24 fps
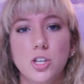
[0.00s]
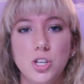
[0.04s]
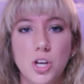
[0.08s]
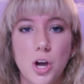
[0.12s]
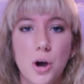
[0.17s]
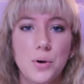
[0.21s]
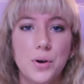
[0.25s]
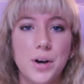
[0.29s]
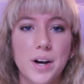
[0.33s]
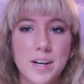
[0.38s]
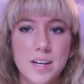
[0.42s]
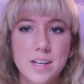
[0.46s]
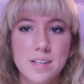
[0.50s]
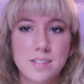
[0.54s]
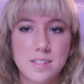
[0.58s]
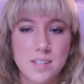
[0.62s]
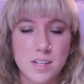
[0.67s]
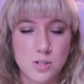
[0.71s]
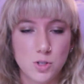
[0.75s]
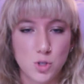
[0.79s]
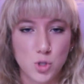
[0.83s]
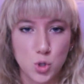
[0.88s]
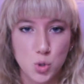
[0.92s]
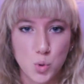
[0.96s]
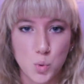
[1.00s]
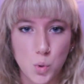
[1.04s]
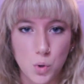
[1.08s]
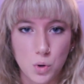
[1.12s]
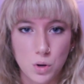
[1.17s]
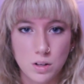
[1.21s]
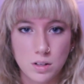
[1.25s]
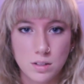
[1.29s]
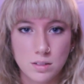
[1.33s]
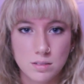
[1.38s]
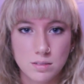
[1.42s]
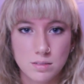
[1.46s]
Yoga is a
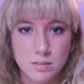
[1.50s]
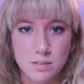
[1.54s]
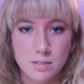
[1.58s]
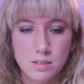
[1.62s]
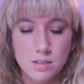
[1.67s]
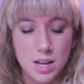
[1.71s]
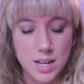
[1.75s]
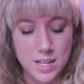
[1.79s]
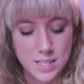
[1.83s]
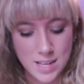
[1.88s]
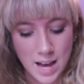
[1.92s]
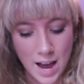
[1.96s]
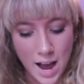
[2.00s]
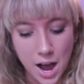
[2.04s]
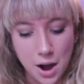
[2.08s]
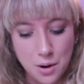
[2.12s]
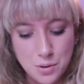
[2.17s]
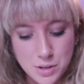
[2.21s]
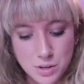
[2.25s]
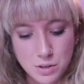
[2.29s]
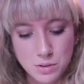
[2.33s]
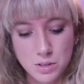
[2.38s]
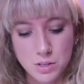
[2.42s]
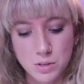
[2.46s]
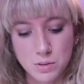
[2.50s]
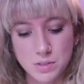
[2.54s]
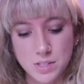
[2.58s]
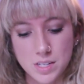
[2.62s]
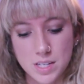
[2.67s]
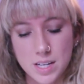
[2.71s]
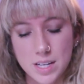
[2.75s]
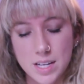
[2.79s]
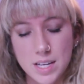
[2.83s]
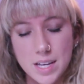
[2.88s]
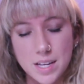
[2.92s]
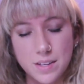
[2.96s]
tool. It's how you use
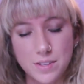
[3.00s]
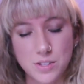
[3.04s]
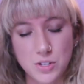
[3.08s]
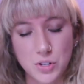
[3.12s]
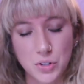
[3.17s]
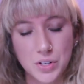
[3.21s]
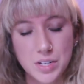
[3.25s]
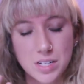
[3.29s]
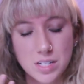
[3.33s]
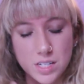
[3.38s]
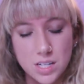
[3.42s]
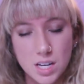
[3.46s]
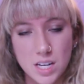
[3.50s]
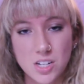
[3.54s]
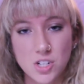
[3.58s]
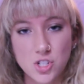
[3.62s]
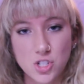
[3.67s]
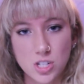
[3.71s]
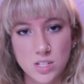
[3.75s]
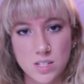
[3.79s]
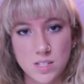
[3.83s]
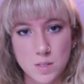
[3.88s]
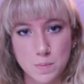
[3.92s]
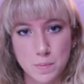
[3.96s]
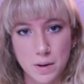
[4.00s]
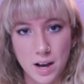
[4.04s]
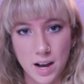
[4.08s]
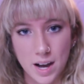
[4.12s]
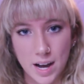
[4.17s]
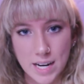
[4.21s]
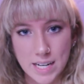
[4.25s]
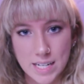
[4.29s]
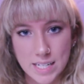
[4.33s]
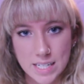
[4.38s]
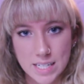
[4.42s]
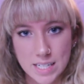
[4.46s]
it, it's your intentions
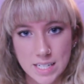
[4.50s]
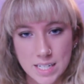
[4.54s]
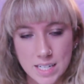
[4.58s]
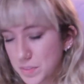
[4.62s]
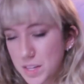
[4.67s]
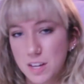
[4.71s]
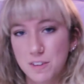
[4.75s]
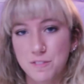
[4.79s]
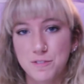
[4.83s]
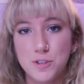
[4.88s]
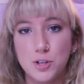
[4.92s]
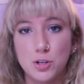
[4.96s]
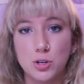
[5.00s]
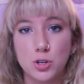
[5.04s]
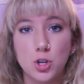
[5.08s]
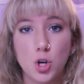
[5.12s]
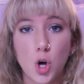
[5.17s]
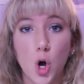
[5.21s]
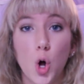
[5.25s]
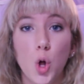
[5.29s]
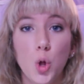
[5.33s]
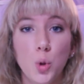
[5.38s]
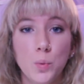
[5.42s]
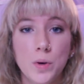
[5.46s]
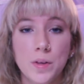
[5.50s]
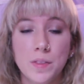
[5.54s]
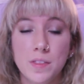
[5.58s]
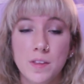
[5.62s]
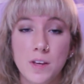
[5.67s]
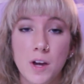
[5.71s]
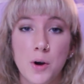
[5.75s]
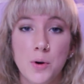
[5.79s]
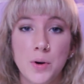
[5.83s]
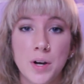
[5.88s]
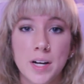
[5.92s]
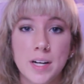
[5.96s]
behind it. If your goal with
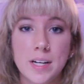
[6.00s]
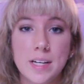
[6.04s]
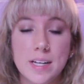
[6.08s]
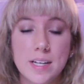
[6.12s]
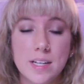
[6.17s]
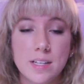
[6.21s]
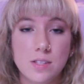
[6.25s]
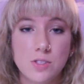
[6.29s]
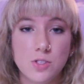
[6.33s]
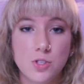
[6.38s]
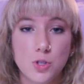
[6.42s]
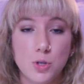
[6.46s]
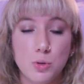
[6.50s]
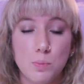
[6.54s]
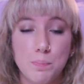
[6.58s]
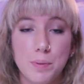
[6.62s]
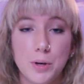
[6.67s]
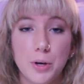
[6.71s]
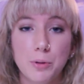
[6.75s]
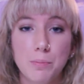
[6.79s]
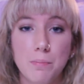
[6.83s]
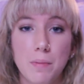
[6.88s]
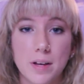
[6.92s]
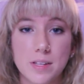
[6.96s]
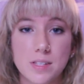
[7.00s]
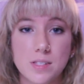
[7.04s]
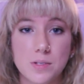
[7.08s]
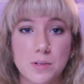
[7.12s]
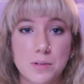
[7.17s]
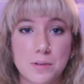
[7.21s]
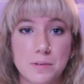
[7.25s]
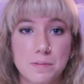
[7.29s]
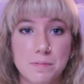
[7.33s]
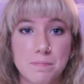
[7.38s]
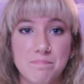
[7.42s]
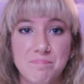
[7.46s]
yoga is to build
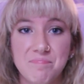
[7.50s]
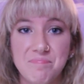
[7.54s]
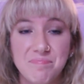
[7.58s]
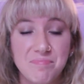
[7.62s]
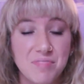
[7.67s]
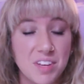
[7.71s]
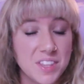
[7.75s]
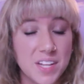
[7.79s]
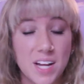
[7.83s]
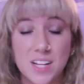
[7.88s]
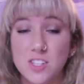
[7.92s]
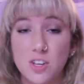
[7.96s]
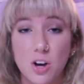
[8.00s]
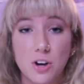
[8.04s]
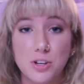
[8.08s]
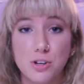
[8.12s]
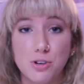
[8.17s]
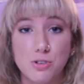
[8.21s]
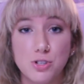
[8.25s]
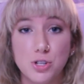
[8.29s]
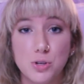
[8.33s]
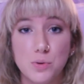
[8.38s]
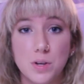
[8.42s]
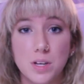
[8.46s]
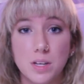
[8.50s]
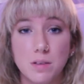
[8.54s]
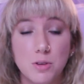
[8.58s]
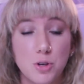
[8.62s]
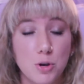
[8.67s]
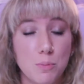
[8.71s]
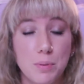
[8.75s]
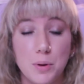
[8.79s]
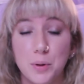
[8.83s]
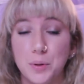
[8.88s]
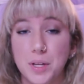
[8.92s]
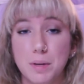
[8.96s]
muscle, then that's all you're doing.
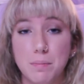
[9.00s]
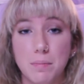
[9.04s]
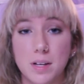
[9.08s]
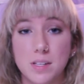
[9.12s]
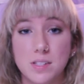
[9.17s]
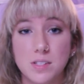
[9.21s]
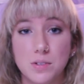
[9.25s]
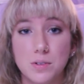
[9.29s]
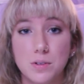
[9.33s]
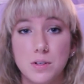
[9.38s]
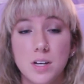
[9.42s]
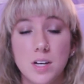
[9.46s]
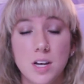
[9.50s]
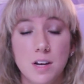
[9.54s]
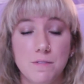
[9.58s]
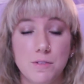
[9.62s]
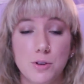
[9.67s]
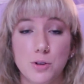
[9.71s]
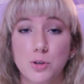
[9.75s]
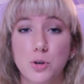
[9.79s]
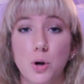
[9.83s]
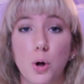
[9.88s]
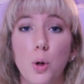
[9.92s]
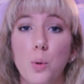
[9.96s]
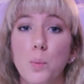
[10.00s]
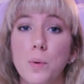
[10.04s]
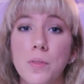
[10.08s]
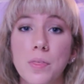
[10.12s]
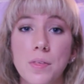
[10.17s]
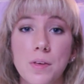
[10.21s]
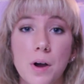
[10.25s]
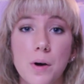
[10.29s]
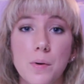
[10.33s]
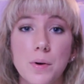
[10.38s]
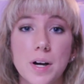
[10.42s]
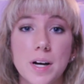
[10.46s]
You're building muscle. If your goal with
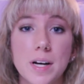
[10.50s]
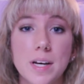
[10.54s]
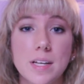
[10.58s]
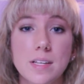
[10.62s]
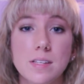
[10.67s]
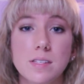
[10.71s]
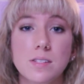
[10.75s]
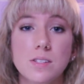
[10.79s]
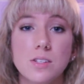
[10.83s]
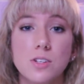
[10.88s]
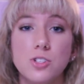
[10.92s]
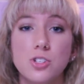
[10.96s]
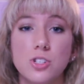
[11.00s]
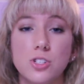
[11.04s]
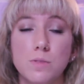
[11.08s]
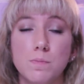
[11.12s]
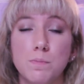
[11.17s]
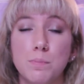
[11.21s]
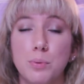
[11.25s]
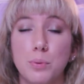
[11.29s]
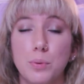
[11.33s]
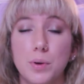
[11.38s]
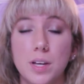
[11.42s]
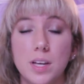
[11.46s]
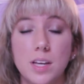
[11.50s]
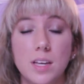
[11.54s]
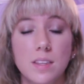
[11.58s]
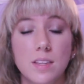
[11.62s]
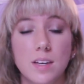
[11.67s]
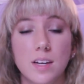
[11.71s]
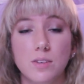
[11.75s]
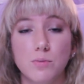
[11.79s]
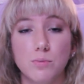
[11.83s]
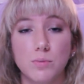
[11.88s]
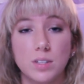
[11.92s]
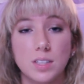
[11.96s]
yoga is to just breathe
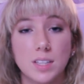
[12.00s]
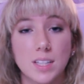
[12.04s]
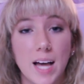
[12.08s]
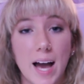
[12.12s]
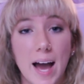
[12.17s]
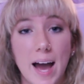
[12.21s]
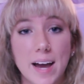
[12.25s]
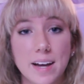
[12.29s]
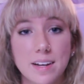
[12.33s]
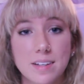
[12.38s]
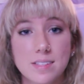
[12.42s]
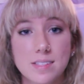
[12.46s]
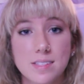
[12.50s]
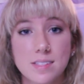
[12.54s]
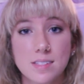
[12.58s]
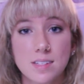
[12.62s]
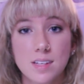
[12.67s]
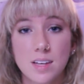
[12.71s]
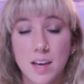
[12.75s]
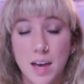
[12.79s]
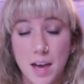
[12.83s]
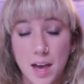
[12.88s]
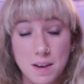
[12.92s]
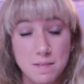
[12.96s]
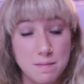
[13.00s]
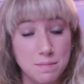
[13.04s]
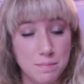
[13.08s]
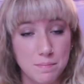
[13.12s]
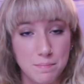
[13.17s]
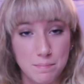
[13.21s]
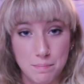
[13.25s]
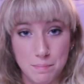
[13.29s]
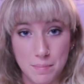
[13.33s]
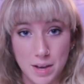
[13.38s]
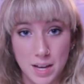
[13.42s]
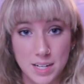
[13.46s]
and relax and
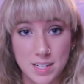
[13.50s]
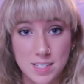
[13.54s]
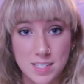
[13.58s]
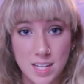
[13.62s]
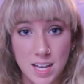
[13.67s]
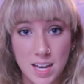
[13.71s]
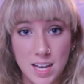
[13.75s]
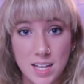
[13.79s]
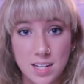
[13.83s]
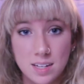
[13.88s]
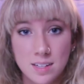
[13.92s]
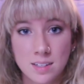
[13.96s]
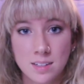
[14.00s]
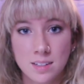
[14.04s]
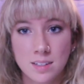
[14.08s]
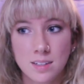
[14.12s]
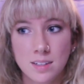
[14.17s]
meditate,